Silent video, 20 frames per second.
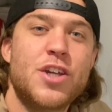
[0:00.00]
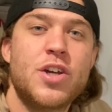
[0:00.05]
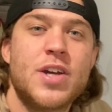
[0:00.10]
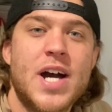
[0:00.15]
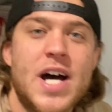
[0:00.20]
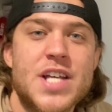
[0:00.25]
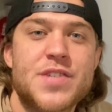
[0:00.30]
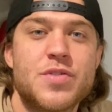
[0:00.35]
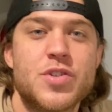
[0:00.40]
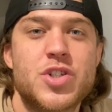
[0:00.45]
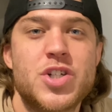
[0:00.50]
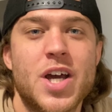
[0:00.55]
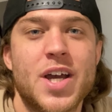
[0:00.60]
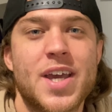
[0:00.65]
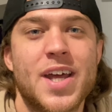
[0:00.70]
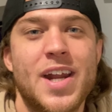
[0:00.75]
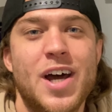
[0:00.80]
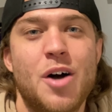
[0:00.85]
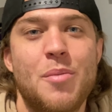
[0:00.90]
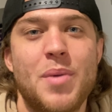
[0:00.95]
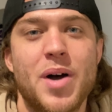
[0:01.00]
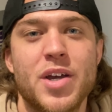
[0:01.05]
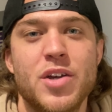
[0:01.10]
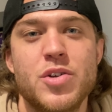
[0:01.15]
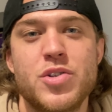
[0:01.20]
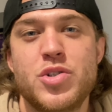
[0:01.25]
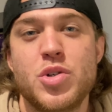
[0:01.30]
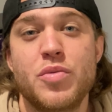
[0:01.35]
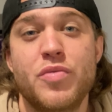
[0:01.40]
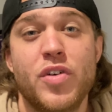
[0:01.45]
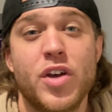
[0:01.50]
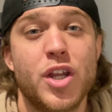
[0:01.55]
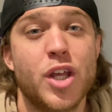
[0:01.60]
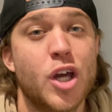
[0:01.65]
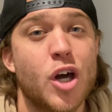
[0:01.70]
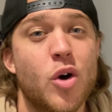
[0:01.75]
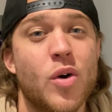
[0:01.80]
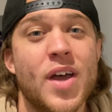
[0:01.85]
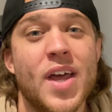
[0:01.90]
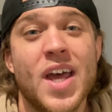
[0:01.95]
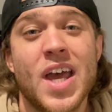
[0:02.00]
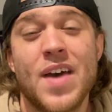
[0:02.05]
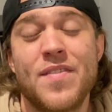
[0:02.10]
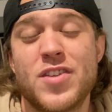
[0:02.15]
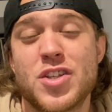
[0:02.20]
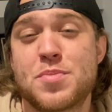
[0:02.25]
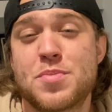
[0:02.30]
you guys for checking out my YouTube video. If this